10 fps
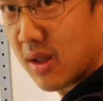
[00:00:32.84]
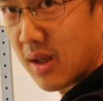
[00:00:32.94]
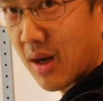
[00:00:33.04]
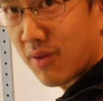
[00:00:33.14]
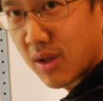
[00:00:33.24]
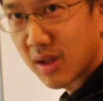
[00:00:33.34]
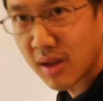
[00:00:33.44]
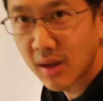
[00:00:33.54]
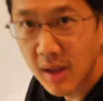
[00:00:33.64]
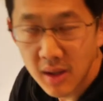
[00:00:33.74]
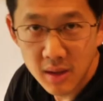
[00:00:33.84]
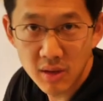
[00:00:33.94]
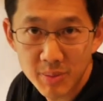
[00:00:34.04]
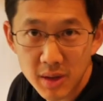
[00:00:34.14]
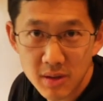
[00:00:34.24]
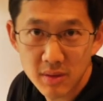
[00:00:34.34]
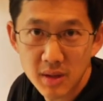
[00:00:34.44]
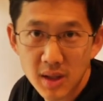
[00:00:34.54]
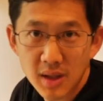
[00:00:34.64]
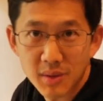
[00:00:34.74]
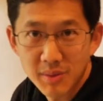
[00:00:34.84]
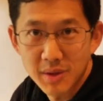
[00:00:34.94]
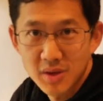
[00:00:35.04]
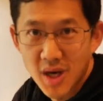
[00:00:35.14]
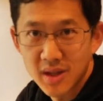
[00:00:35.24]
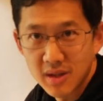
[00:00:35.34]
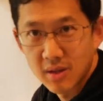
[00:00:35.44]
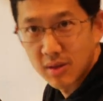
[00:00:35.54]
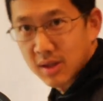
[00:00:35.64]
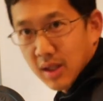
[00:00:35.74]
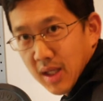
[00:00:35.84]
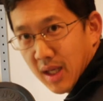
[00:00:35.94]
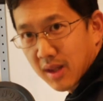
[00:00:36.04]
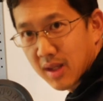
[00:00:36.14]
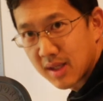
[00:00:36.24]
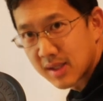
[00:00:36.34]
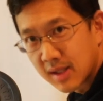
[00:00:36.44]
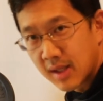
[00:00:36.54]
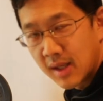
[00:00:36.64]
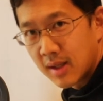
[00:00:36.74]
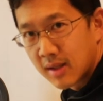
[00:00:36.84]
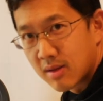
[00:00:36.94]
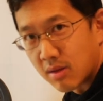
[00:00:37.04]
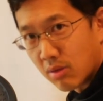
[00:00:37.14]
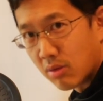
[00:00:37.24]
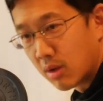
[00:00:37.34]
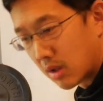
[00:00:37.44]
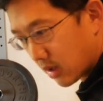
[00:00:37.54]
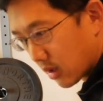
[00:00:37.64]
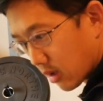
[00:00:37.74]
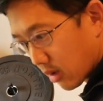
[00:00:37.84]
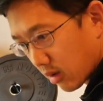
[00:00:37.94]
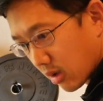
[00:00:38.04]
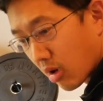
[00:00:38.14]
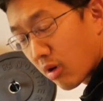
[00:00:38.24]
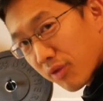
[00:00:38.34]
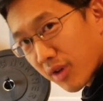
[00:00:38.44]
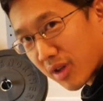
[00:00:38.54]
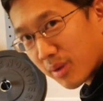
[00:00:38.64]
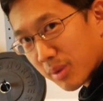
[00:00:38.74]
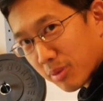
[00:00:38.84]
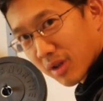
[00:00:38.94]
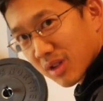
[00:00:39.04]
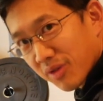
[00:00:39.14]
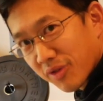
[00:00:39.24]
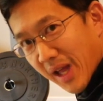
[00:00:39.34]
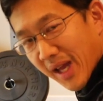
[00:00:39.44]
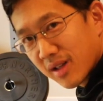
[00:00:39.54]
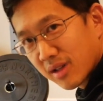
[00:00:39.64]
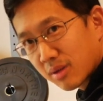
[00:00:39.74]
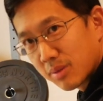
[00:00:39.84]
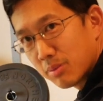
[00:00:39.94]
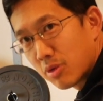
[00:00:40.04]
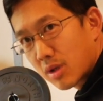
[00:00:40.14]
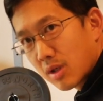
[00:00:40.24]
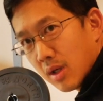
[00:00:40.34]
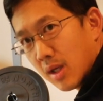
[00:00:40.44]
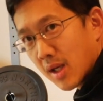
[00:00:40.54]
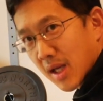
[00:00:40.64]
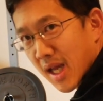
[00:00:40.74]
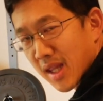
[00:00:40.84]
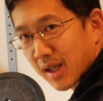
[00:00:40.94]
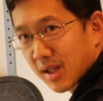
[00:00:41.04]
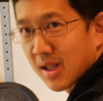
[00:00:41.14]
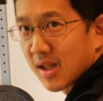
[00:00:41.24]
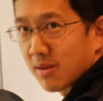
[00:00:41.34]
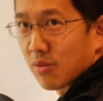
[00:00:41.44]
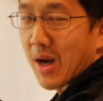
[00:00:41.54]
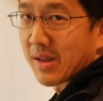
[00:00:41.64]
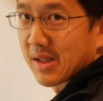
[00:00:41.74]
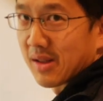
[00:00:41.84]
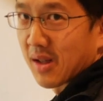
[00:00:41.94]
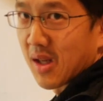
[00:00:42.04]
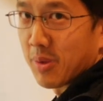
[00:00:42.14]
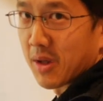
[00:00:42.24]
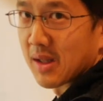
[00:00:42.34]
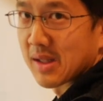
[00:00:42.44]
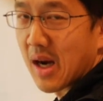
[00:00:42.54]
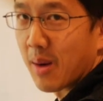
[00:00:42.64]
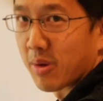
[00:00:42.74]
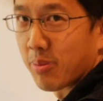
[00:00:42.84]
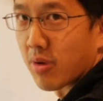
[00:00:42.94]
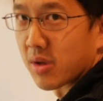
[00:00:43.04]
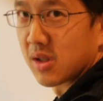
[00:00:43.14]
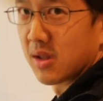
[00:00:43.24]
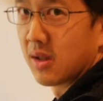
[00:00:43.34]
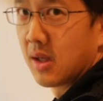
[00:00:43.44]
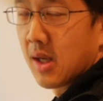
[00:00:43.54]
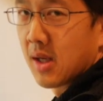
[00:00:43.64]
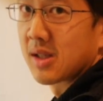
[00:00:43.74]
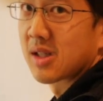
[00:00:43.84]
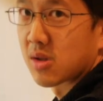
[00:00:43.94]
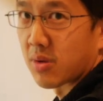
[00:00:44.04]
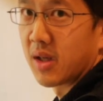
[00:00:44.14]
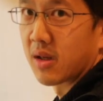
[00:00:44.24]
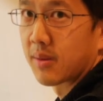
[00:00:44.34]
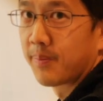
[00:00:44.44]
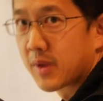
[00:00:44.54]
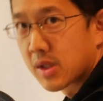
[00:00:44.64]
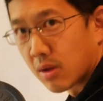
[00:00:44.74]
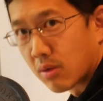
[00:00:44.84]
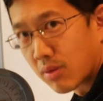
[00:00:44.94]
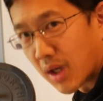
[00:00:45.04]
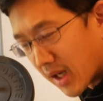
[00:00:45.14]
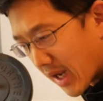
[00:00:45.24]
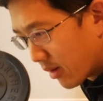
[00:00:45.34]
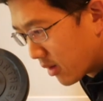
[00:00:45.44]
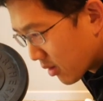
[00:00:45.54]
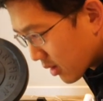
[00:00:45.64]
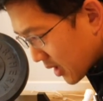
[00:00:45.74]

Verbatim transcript: and everything you've been doing and that we've been trying to do is to get this to curve a little bit more, to flatten a little bit more, and then while still keeping this upper portion straighter. So right now your